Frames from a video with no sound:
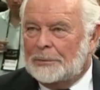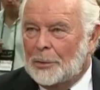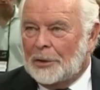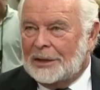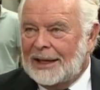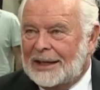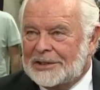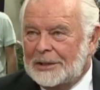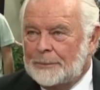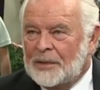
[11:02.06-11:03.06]
of moral
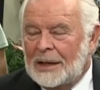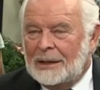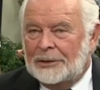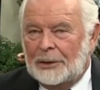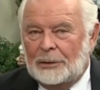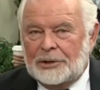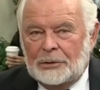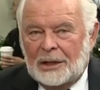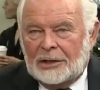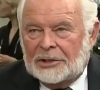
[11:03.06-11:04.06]
hazard. Those
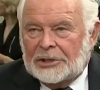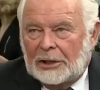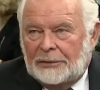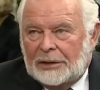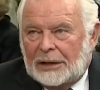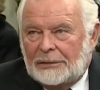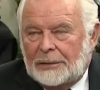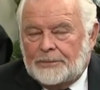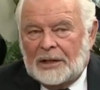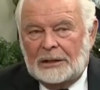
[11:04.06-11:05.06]
who are
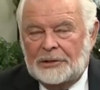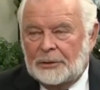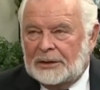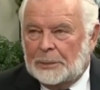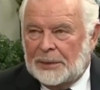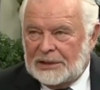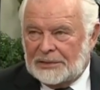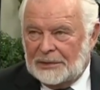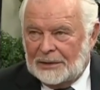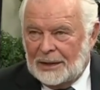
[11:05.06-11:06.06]
conservative and are doing the
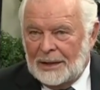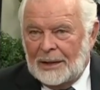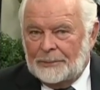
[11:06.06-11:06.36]
best for their